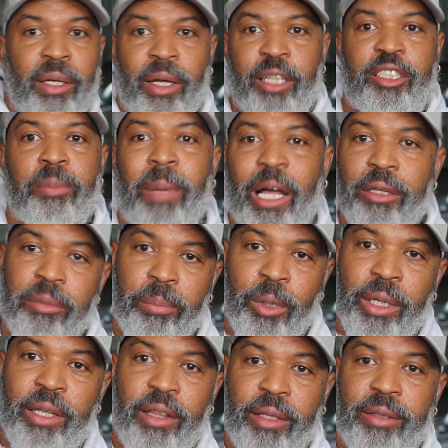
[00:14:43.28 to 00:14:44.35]
it's about the
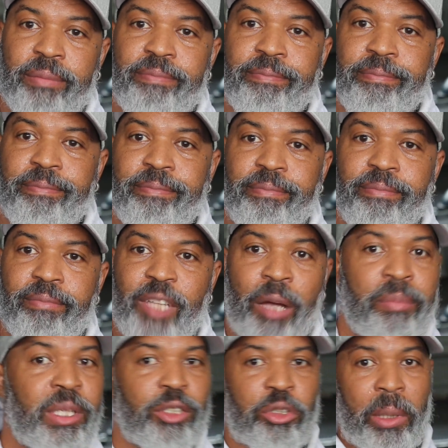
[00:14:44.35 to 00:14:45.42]
breathing.
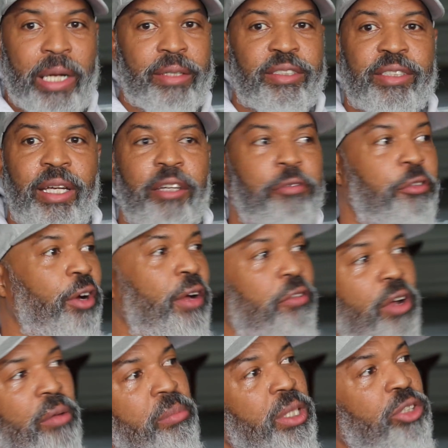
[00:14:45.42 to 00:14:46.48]
I've been trying to say it forever.
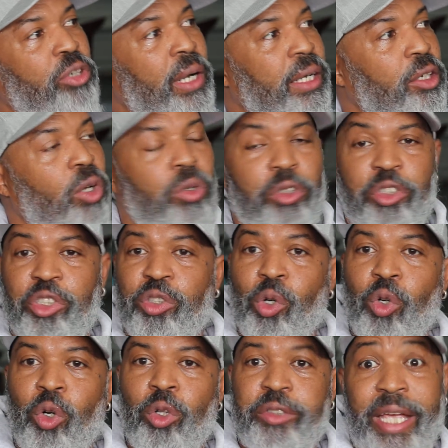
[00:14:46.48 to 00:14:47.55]
I've been trying to go to
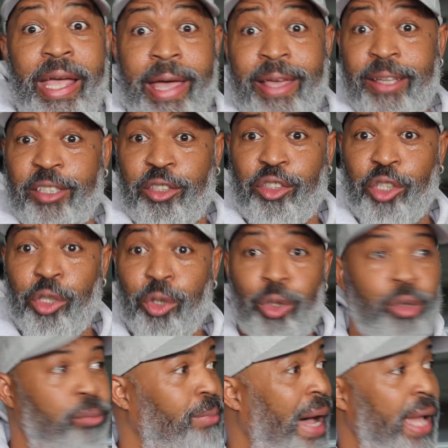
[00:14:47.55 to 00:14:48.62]
schools,
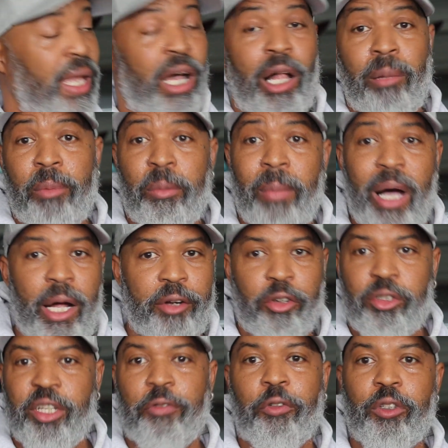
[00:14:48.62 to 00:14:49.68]
ASU, my alma
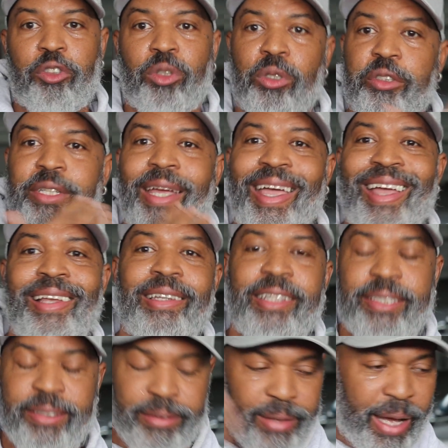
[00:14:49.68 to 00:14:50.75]
mater, different schools, say, hey,
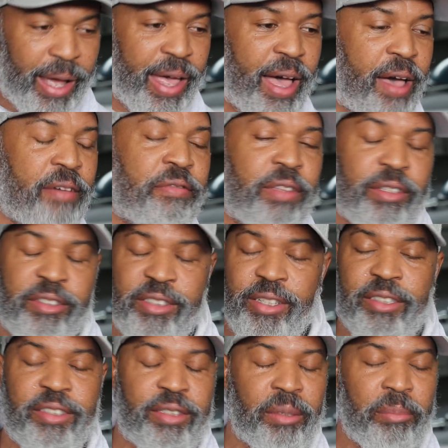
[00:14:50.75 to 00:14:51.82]
listen, I have this
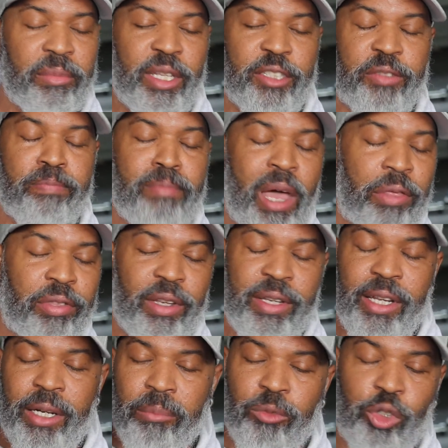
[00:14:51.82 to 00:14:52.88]
system, this method
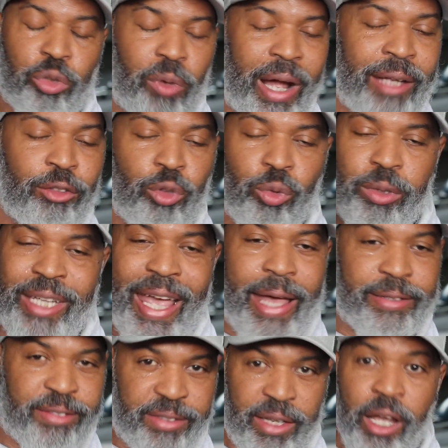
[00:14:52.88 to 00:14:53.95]
that I'm trying to
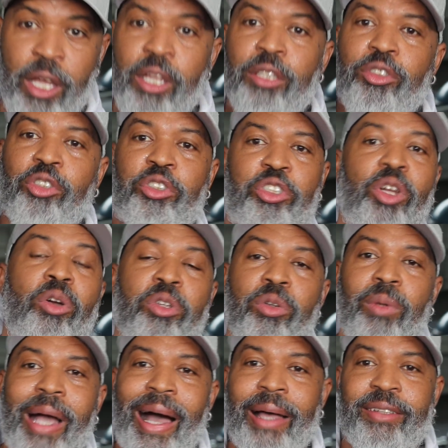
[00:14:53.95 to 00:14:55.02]
test to show you
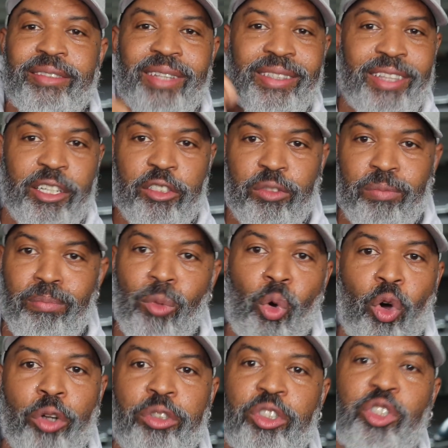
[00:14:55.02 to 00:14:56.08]
guys that there's
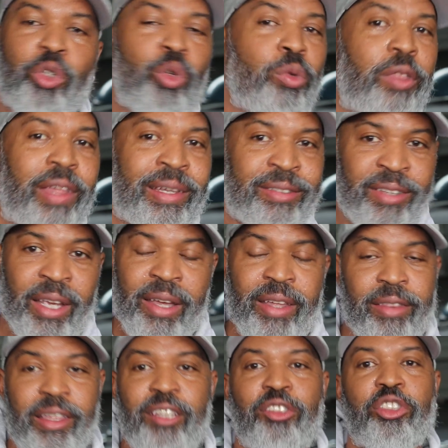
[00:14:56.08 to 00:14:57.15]
more to this
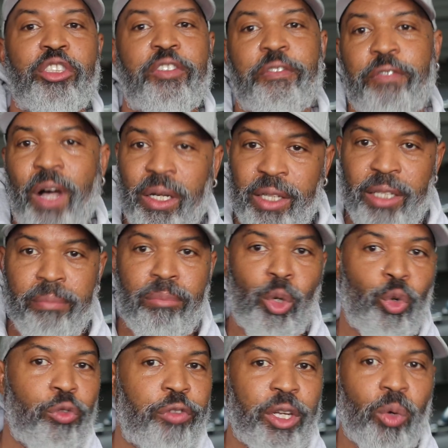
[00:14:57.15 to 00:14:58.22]
than just fucking
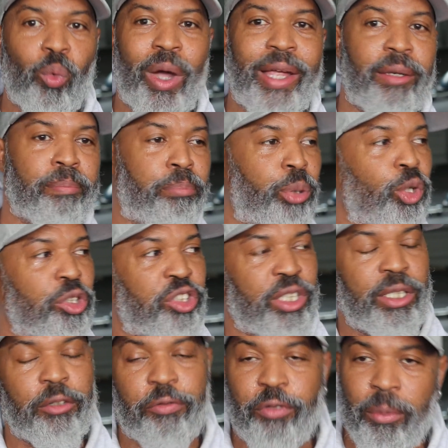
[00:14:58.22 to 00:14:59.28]
moving weight and
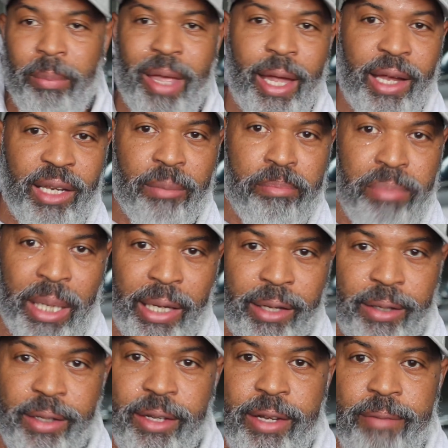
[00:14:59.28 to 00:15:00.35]
pushing it from A to
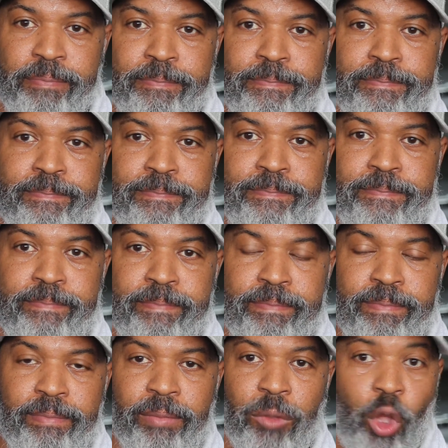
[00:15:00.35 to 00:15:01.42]
B.
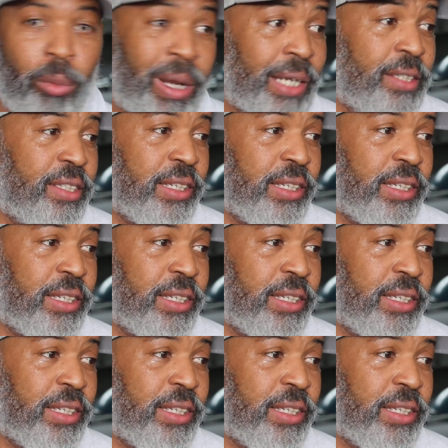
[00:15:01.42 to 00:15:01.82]
Nobody's